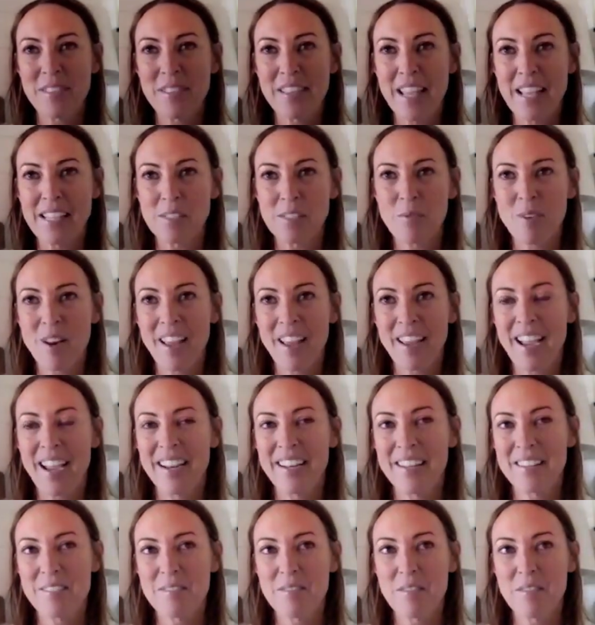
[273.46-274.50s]
But that's when I
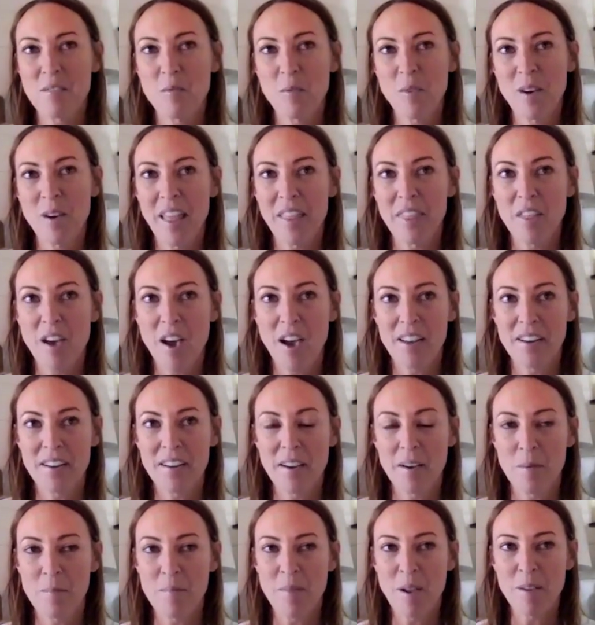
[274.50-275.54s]
thought,
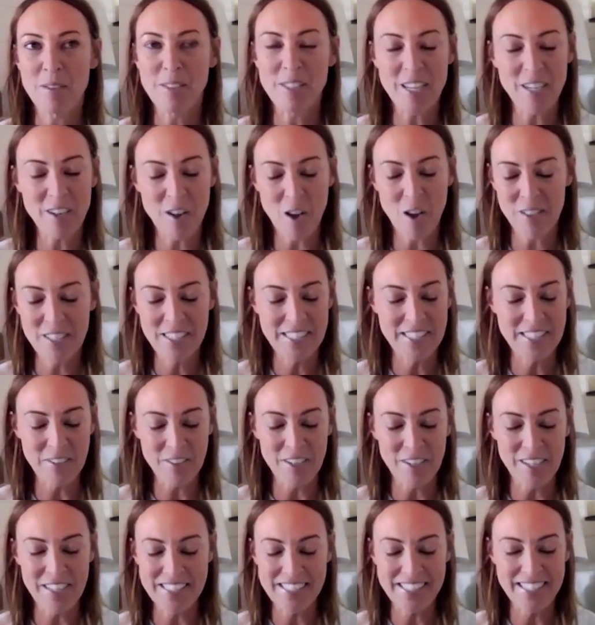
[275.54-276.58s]
I was getting all these
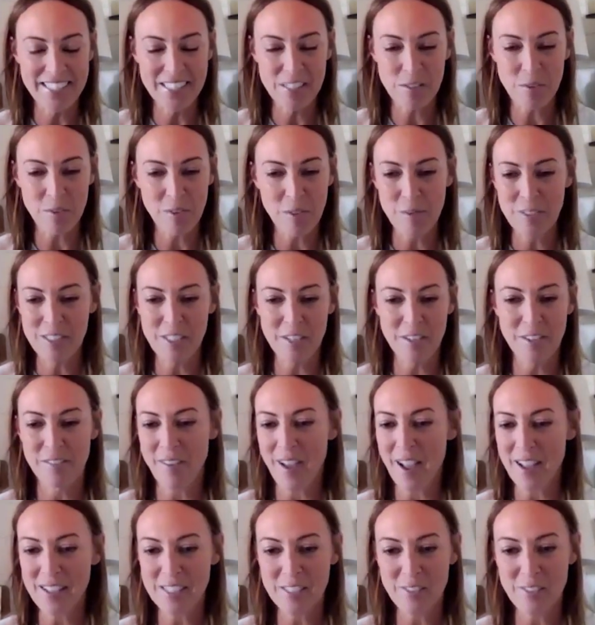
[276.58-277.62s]
synchronicities with the Wizard
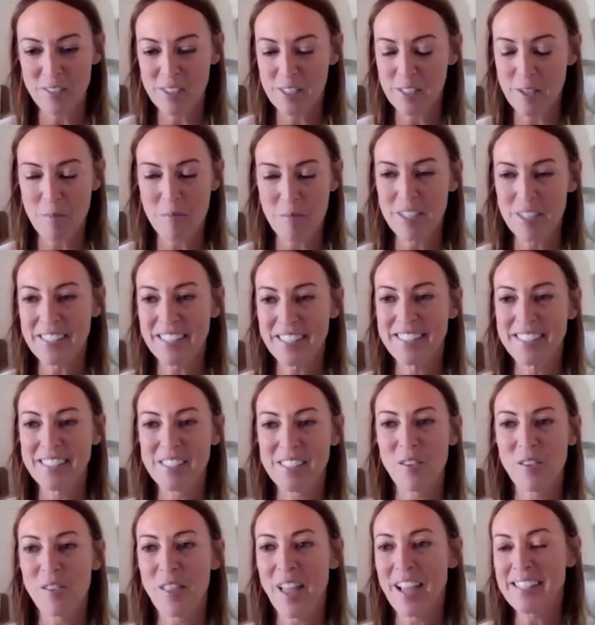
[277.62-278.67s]
of Oz for some reason.
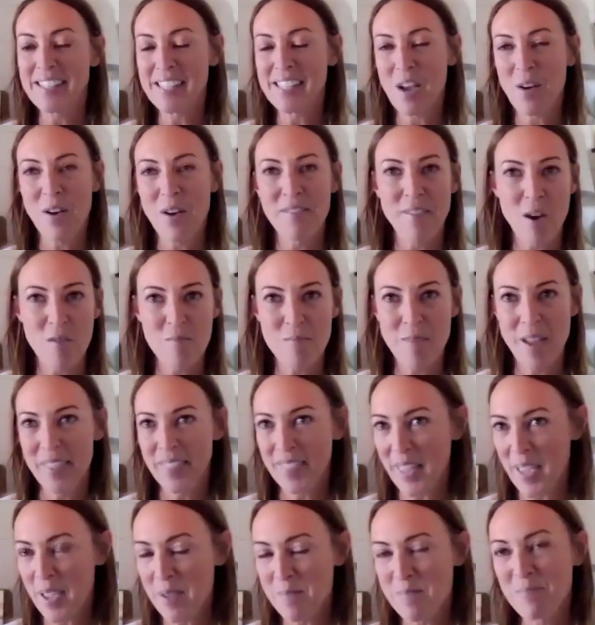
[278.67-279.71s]
So that's how I found my
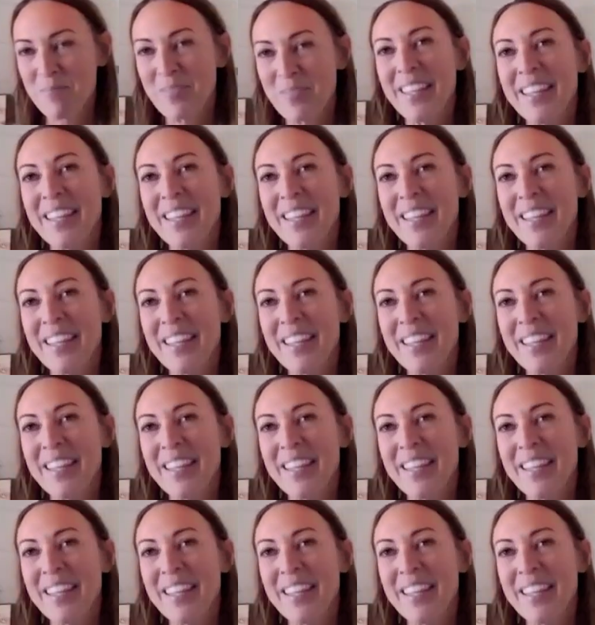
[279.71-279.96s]
theme.